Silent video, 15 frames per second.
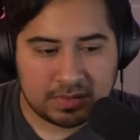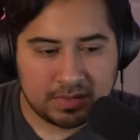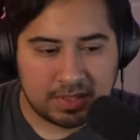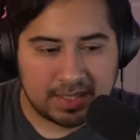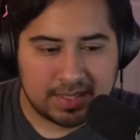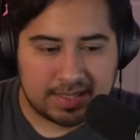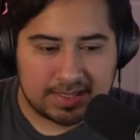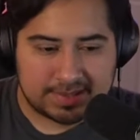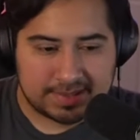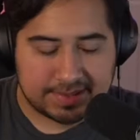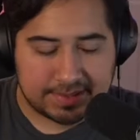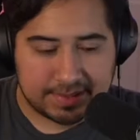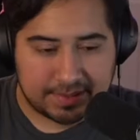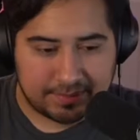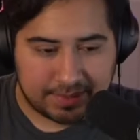Look at it as a
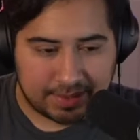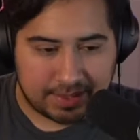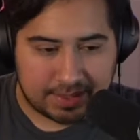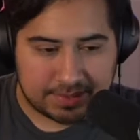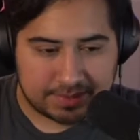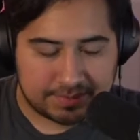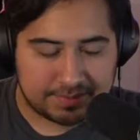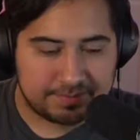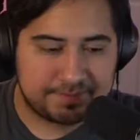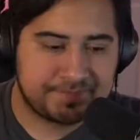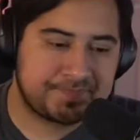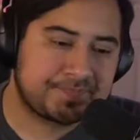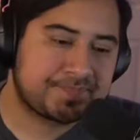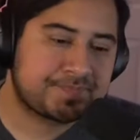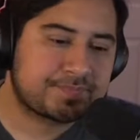different kind
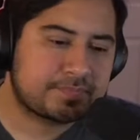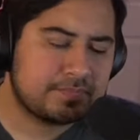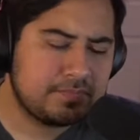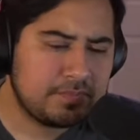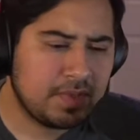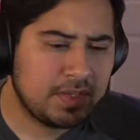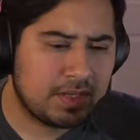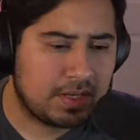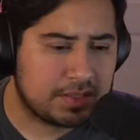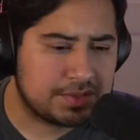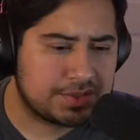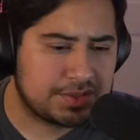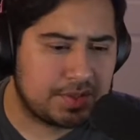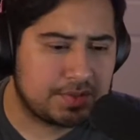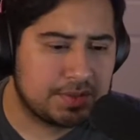
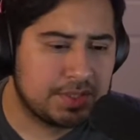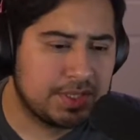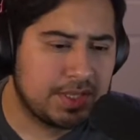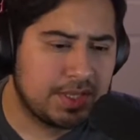of show.